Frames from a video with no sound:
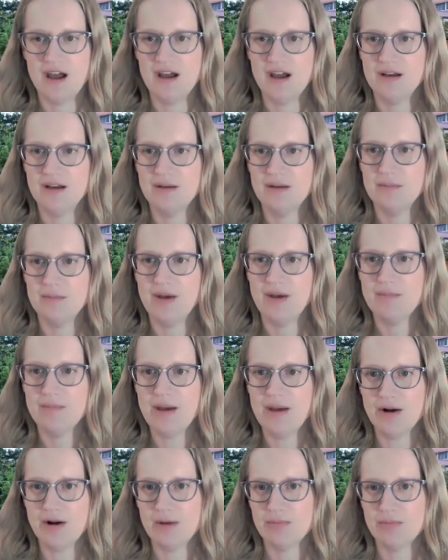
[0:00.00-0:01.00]

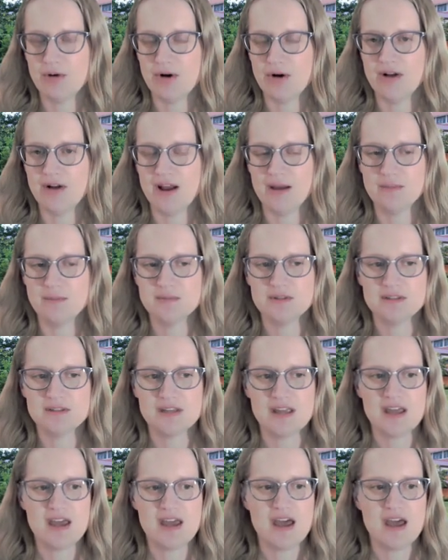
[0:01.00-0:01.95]
about our programs.